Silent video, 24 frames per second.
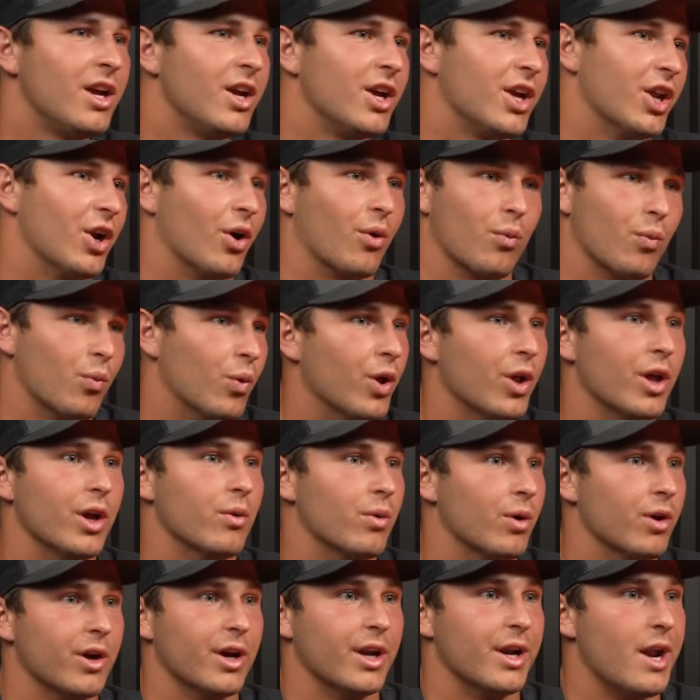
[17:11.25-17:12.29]
You don't really,
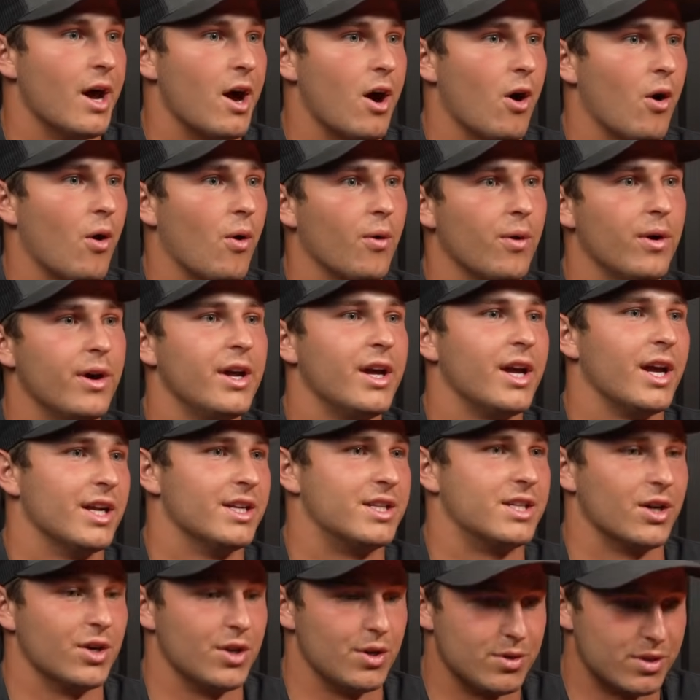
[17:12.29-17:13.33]
really know
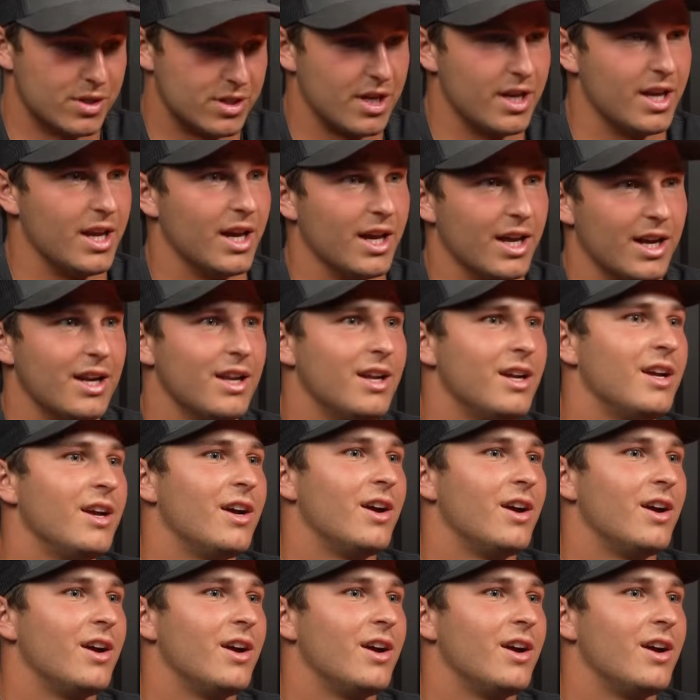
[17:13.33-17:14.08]
until you see it